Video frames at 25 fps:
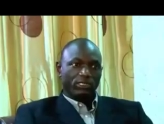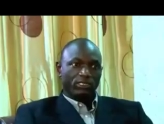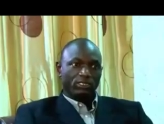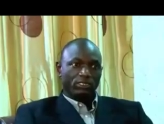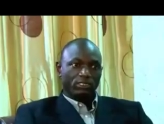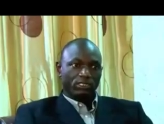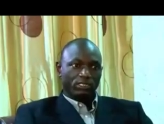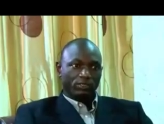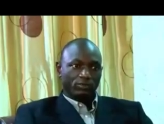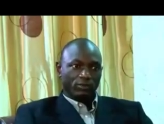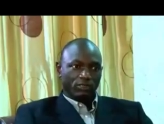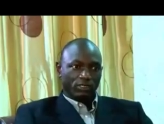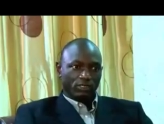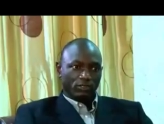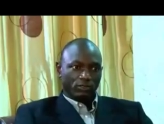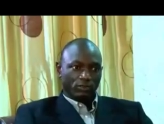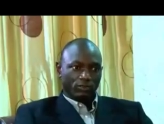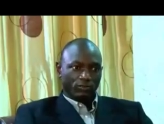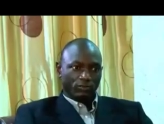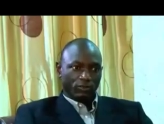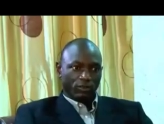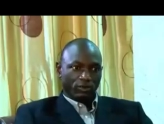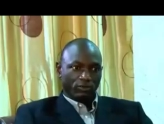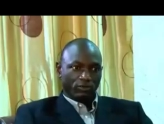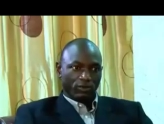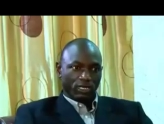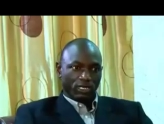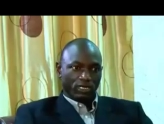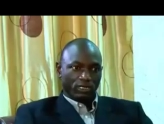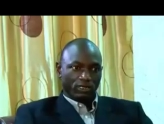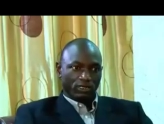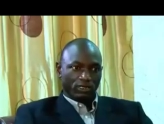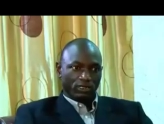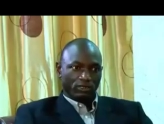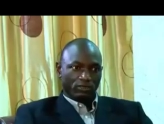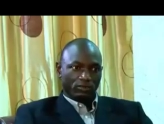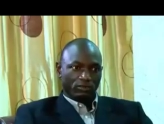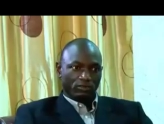been in this position for a
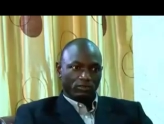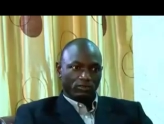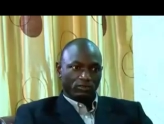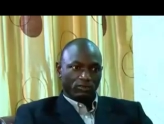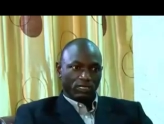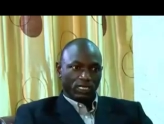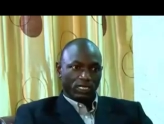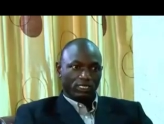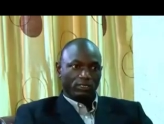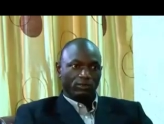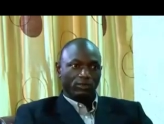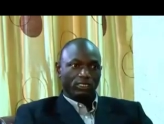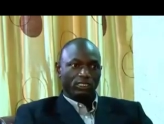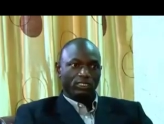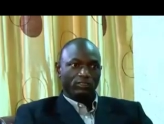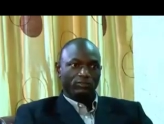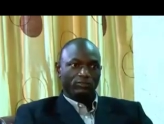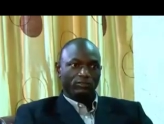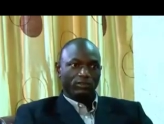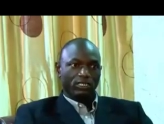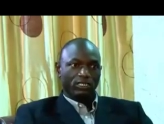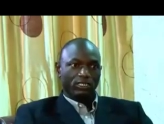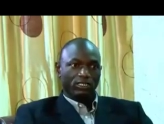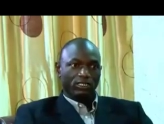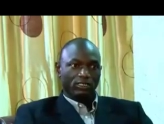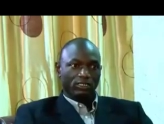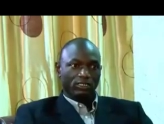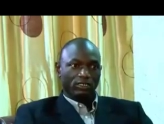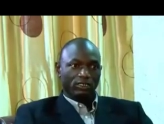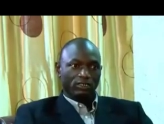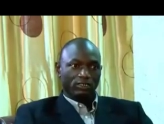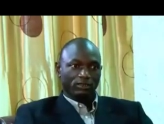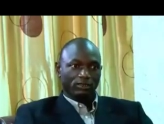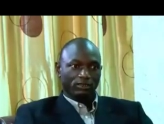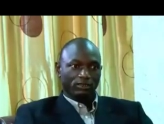while. What are your achievements?